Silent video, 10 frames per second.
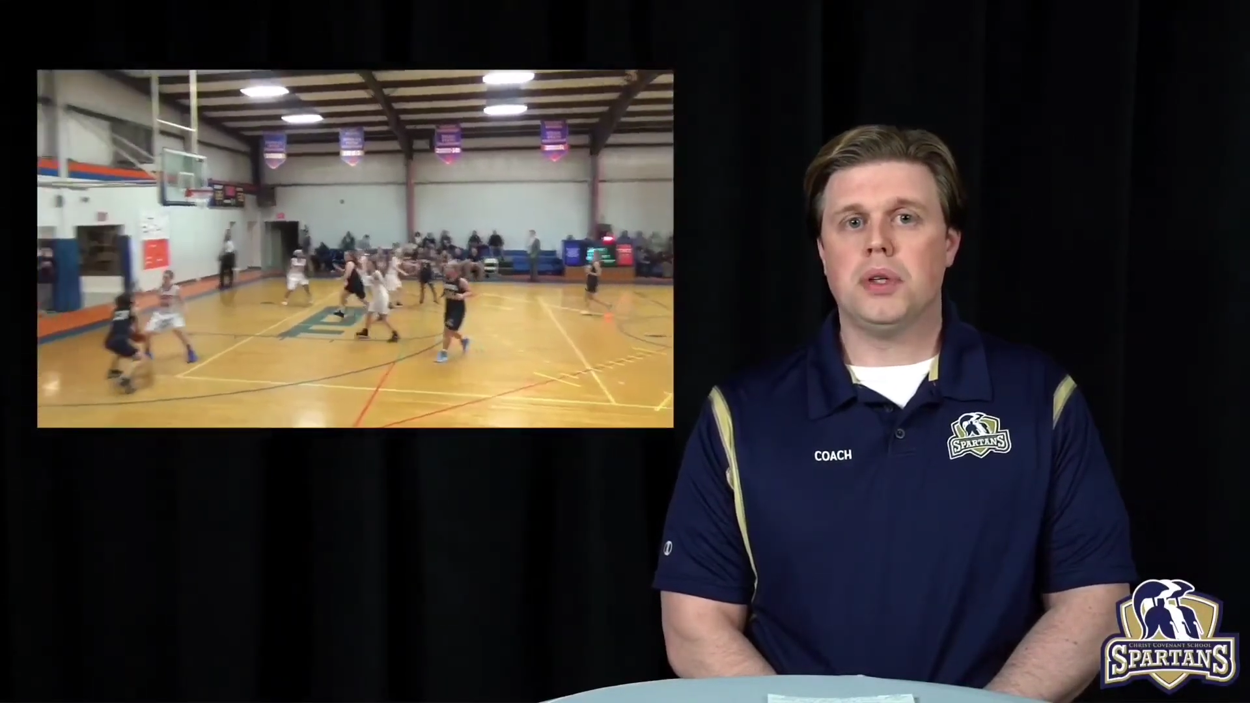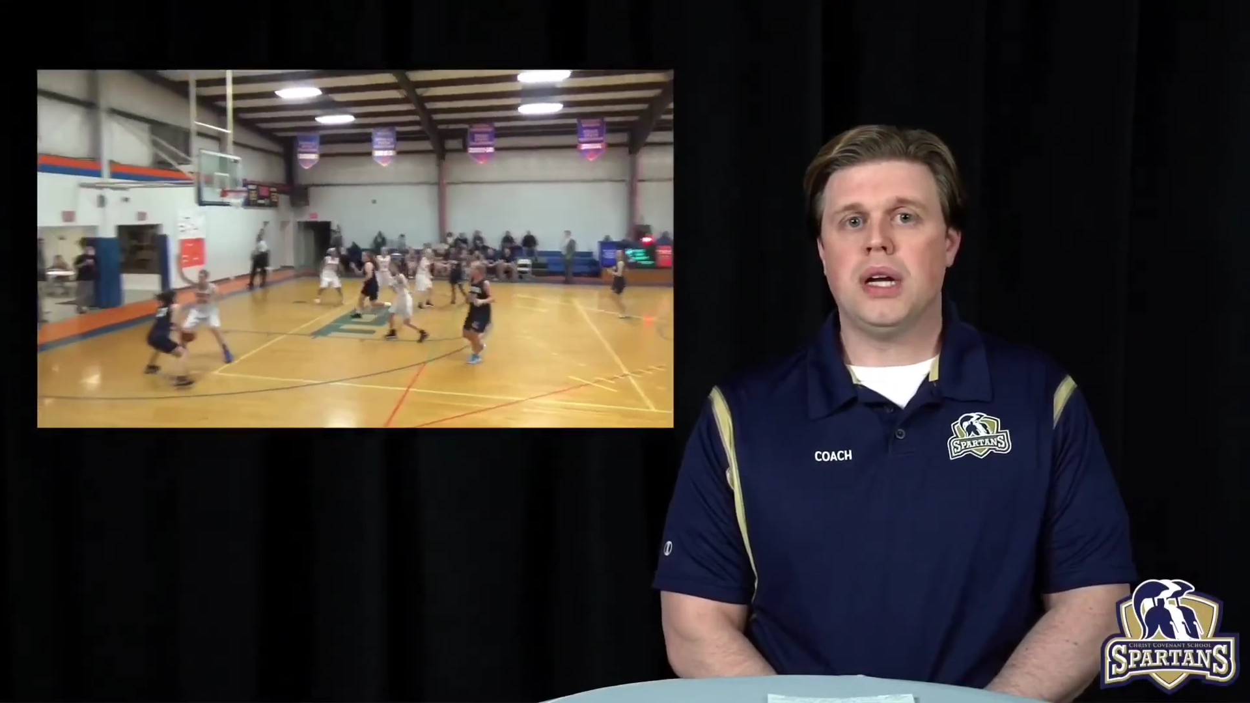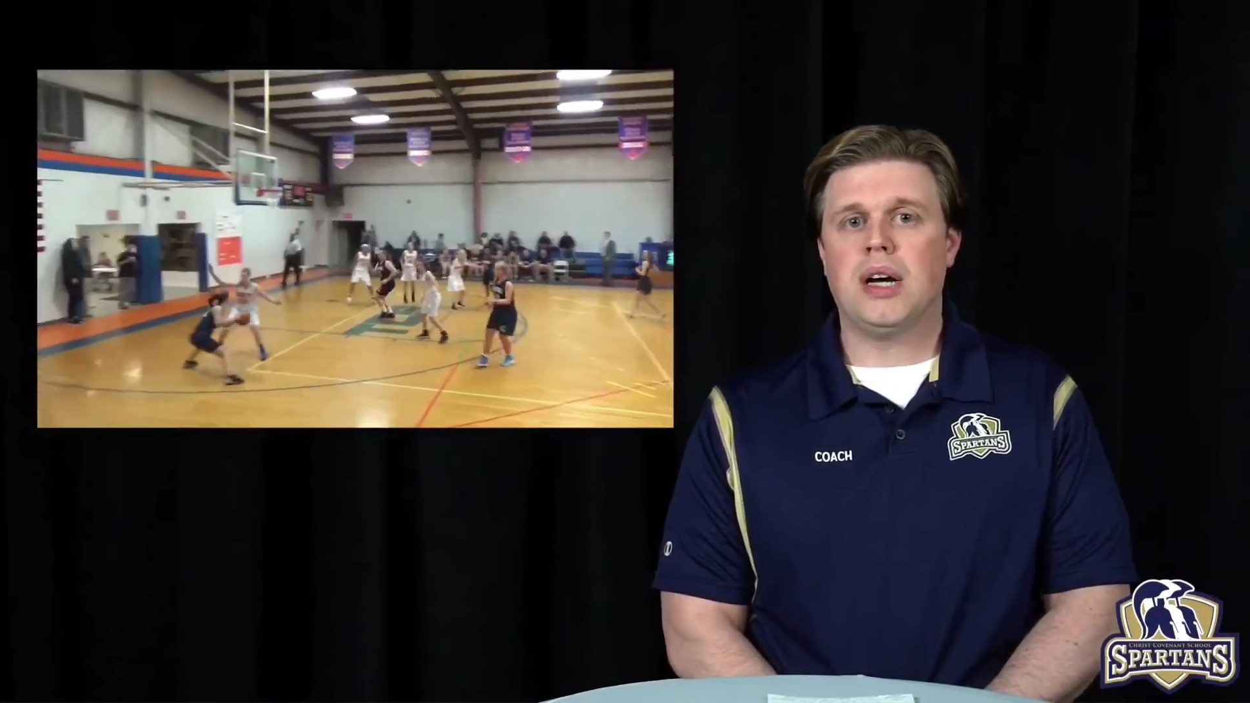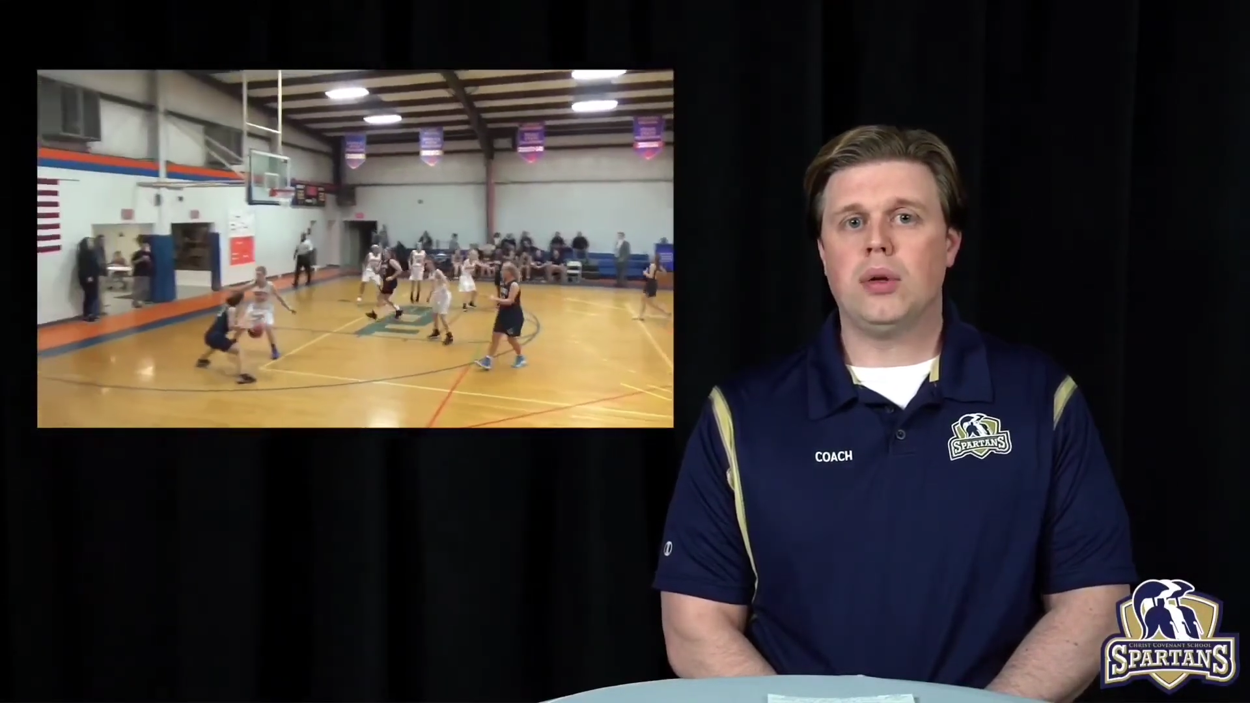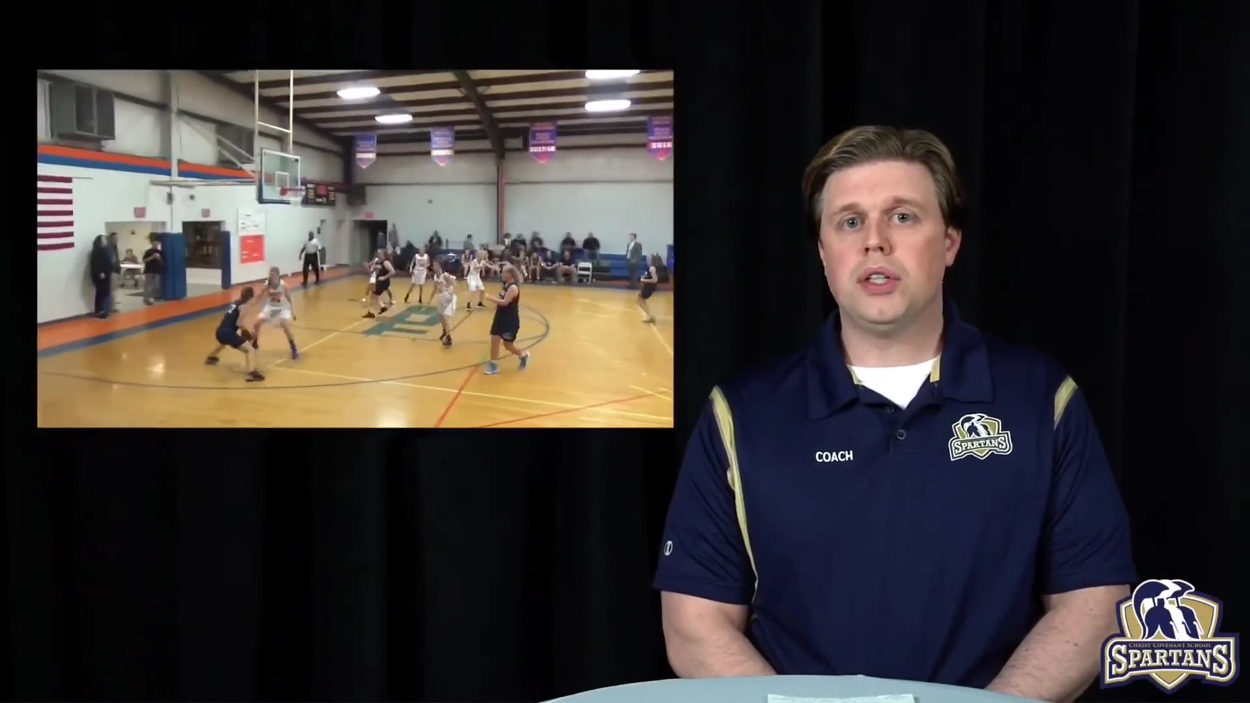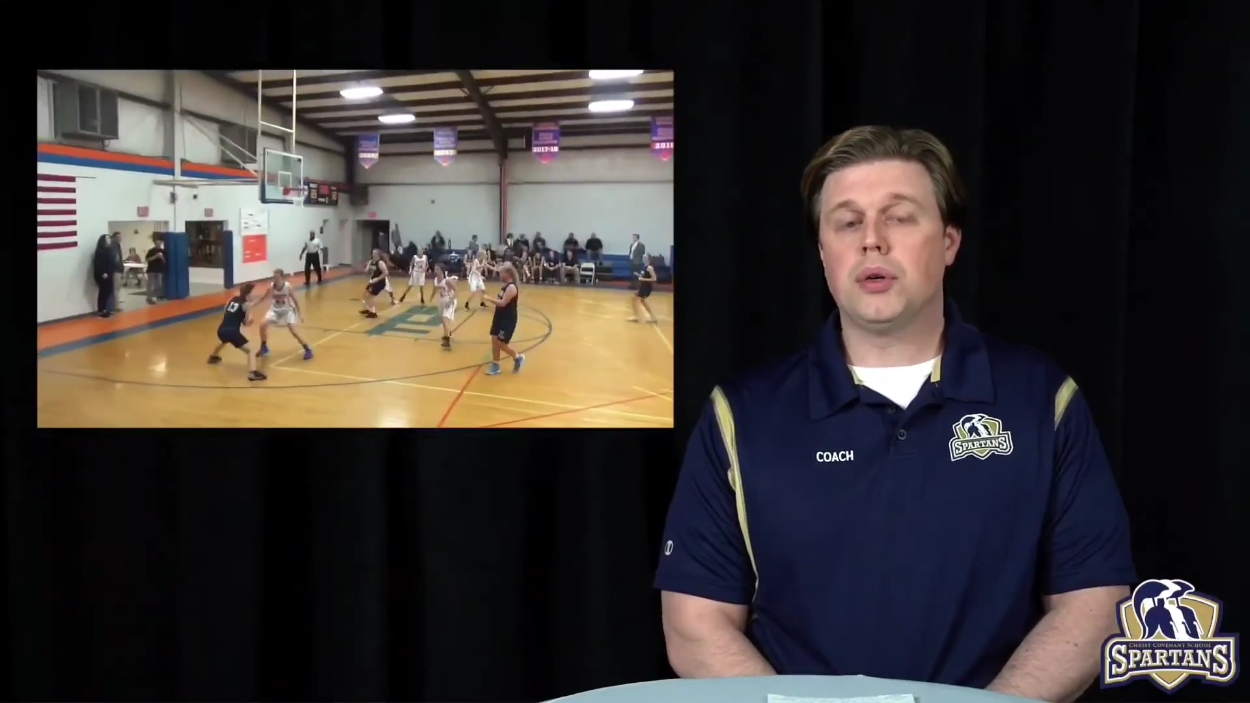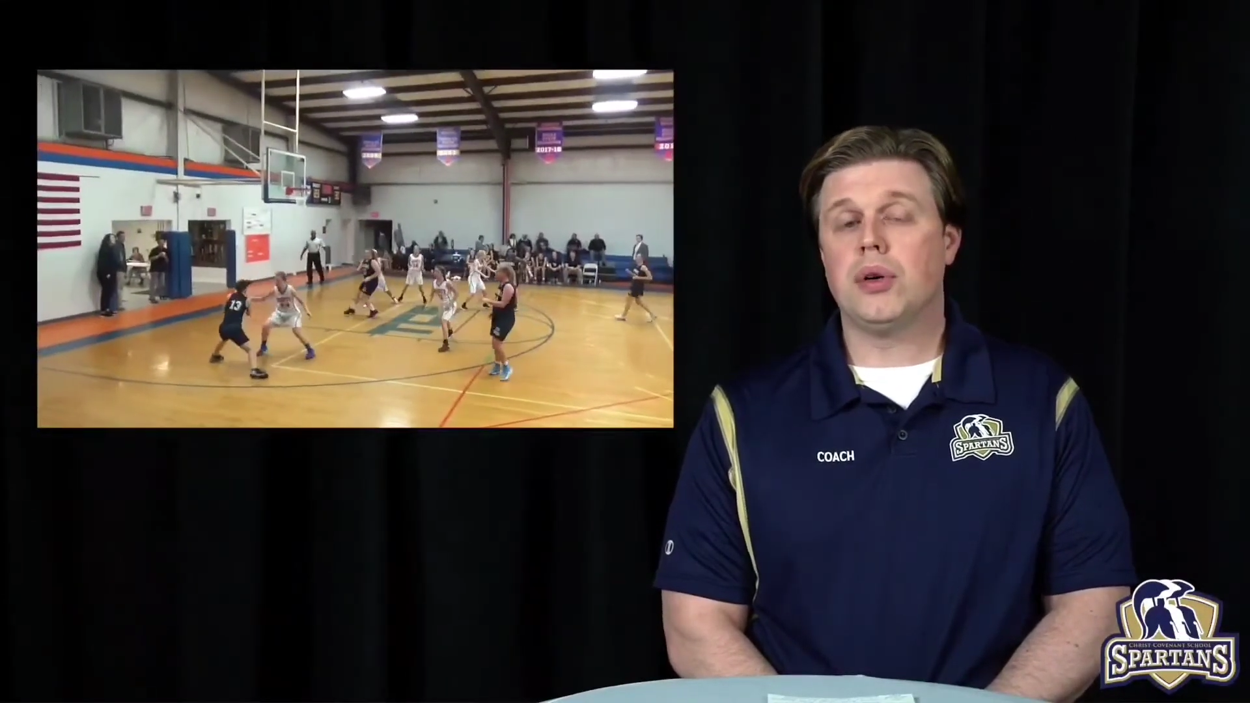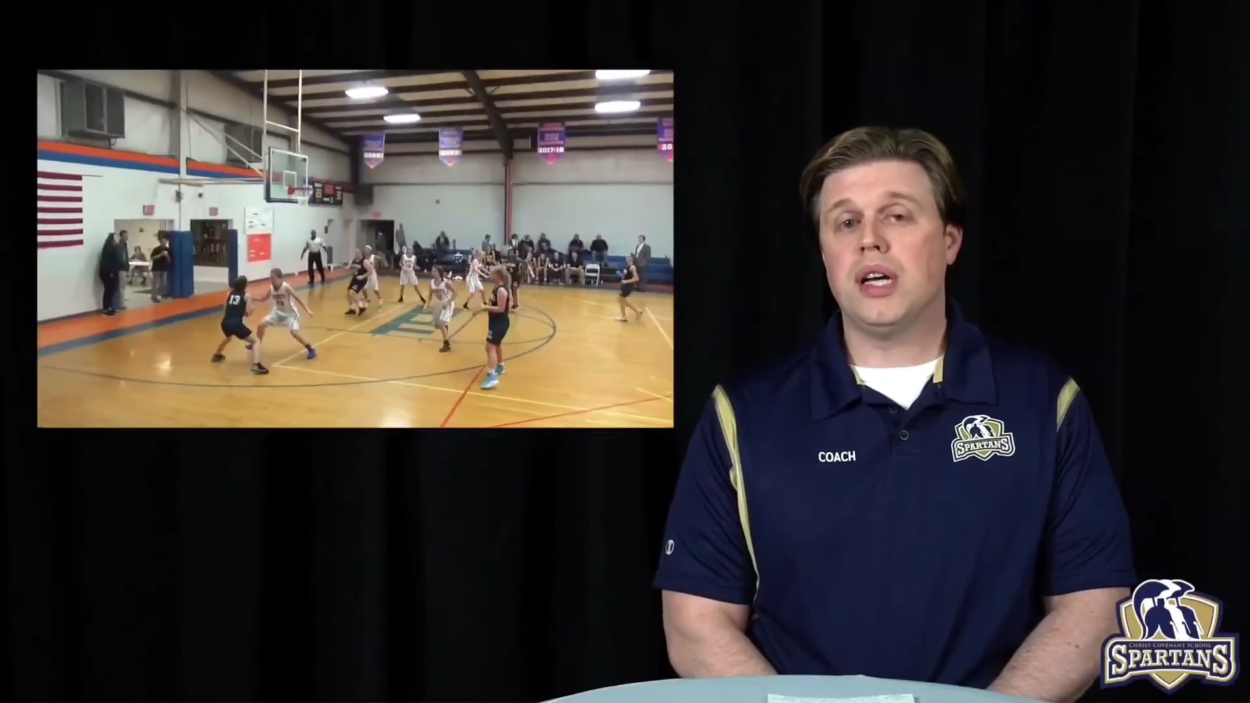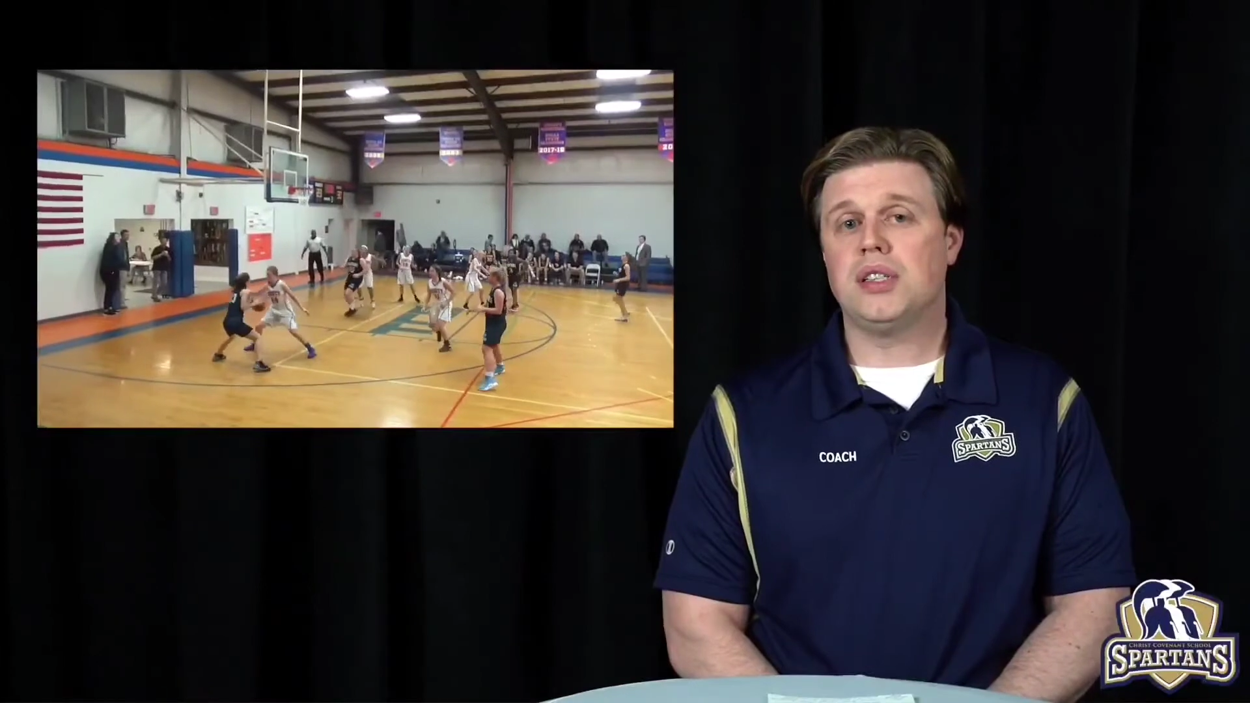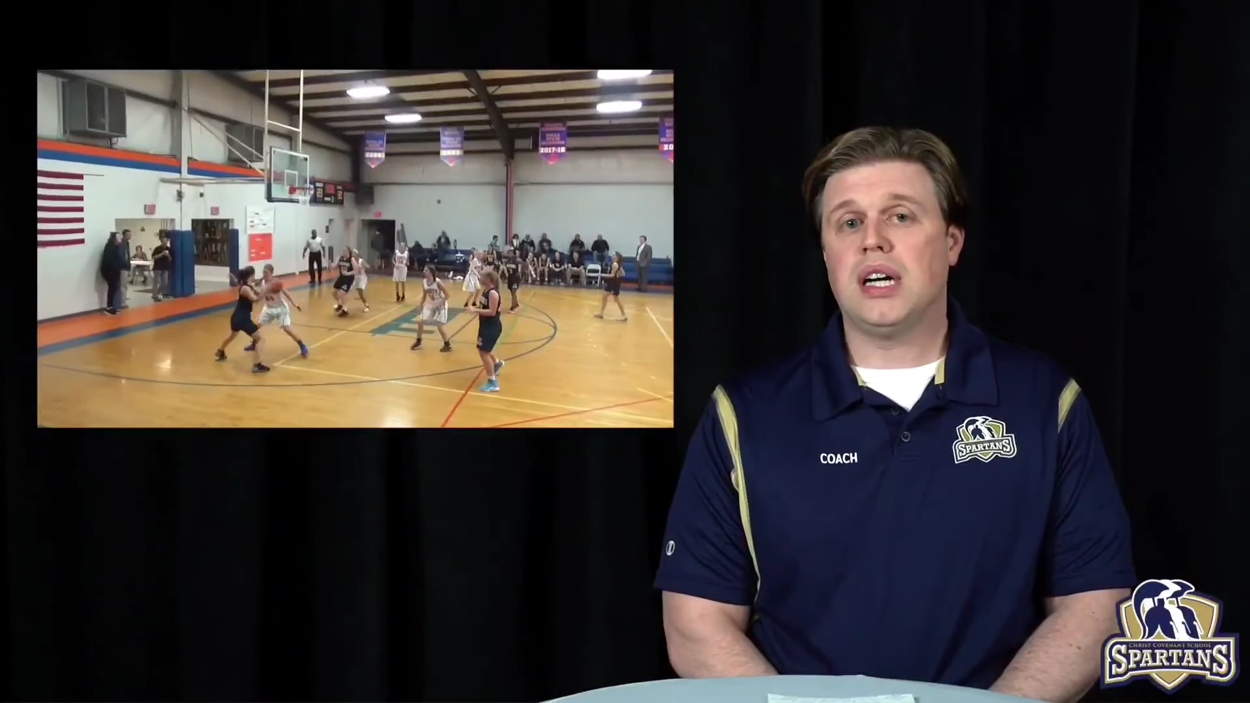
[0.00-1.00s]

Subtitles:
not only to create